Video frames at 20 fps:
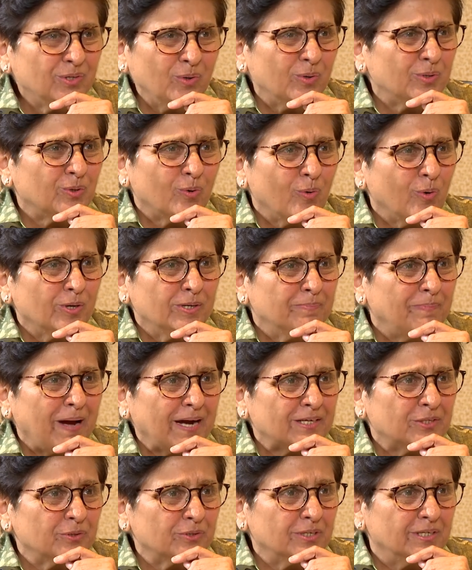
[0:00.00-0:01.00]
Don't hold
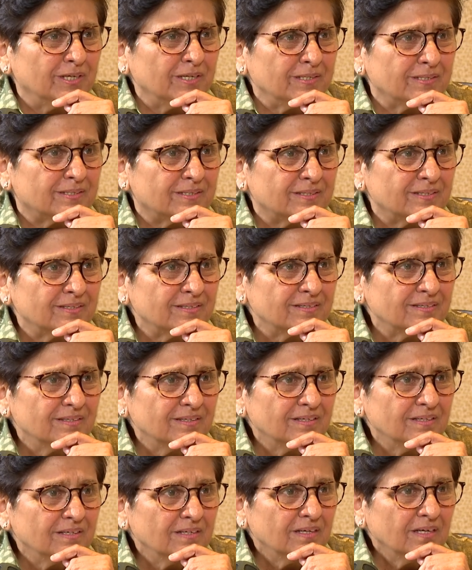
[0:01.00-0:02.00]
back your girls.
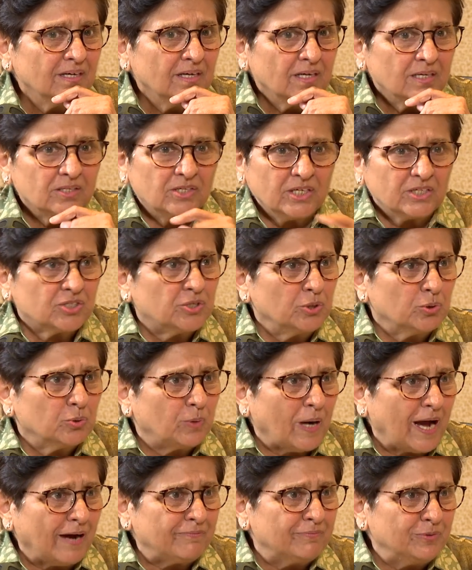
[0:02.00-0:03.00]
Just you
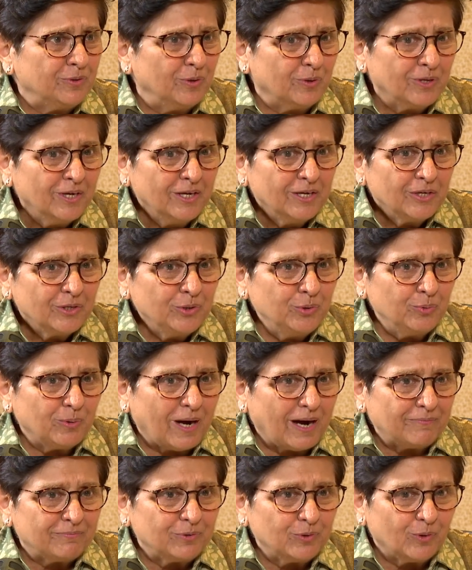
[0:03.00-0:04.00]
have
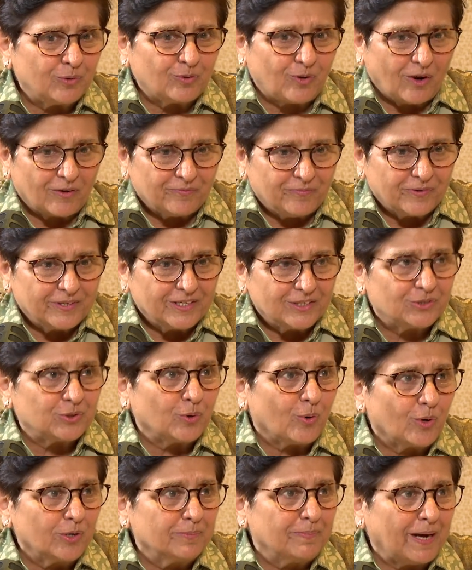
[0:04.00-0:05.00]
no confidence to
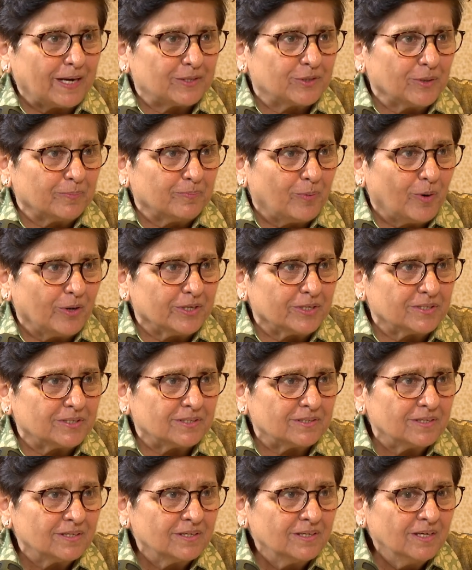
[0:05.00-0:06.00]
hold back your
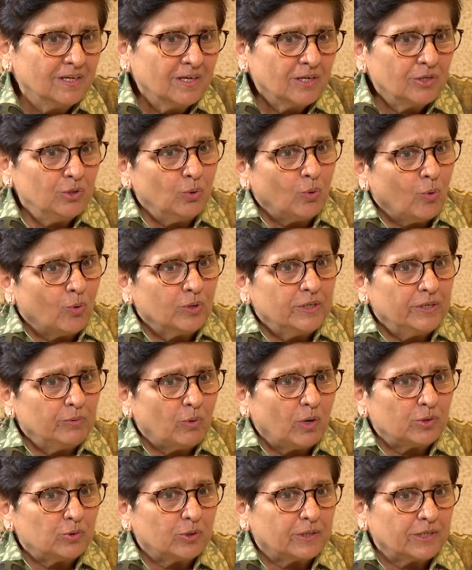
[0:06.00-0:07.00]
boys. You only
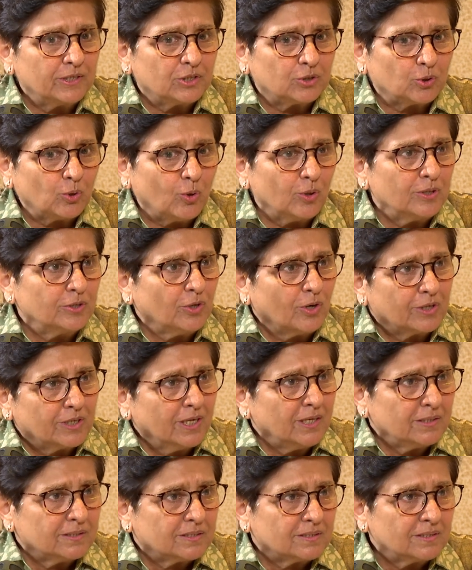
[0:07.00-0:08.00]
want to control your
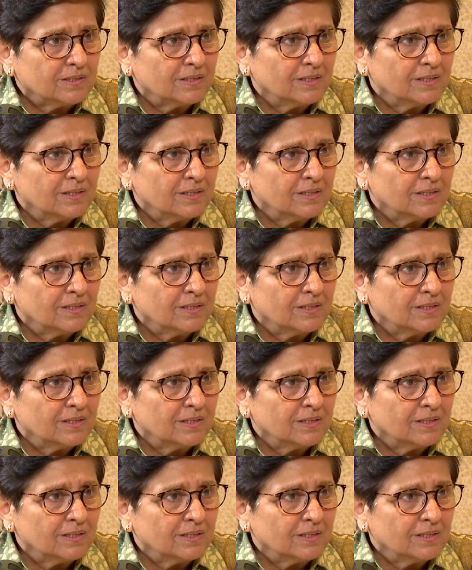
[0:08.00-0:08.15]
girls.